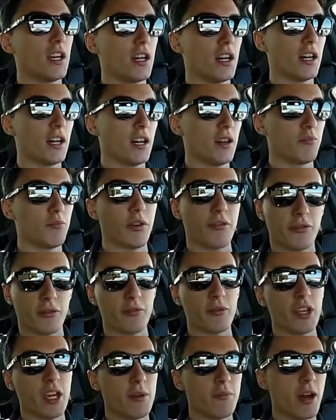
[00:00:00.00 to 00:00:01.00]
Um, but for
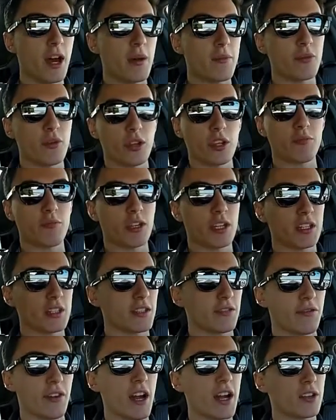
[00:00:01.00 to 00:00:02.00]
me, I'm happy with it because
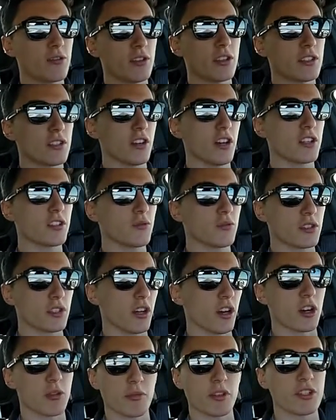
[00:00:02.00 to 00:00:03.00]
the factory exhaust was
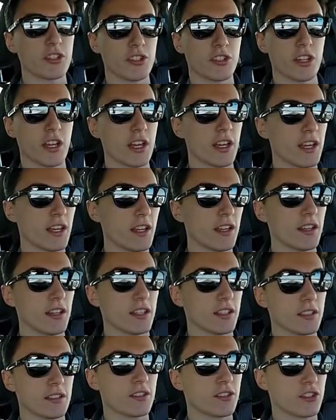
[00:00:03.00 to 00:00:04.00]
garbage and
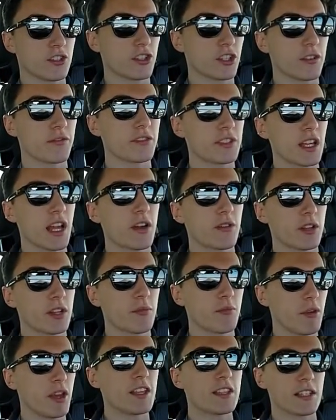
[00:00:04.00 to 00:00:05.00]
it should have sounded
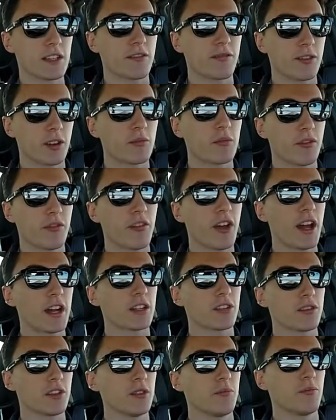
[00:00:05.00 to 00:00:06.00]
amazing from the
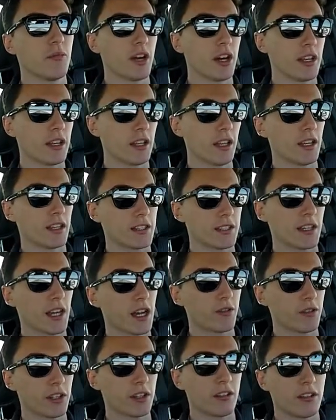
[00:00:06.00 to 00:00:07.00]
factory, but it
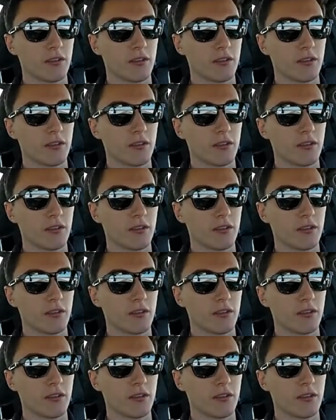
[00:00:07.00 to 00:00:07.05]
sounded